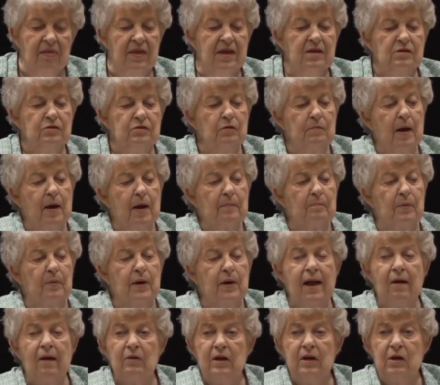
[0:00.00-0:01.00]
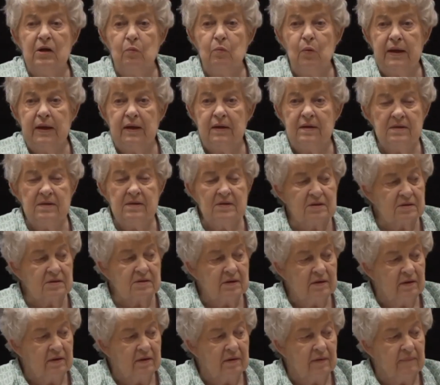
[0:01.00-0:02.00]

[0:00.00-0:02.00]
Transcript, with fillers: These are my brownie wings.